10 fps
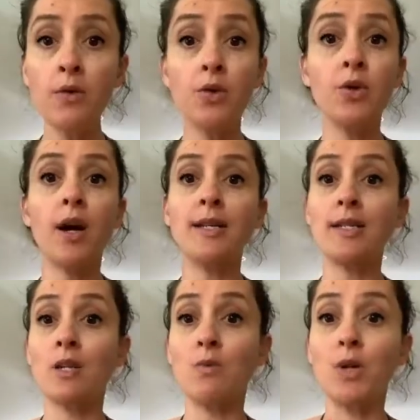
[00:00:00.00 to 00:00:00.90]
you guys
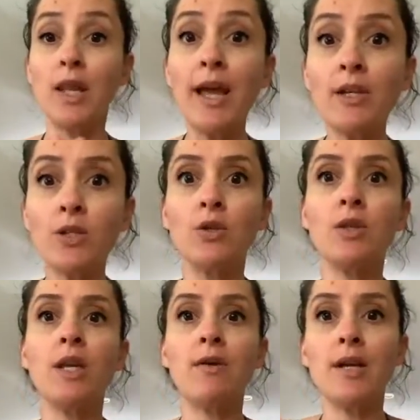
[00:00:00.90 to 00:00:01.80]
can relate
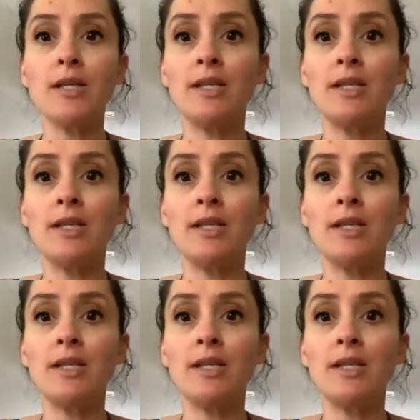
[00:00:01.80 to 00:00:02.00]
to, there is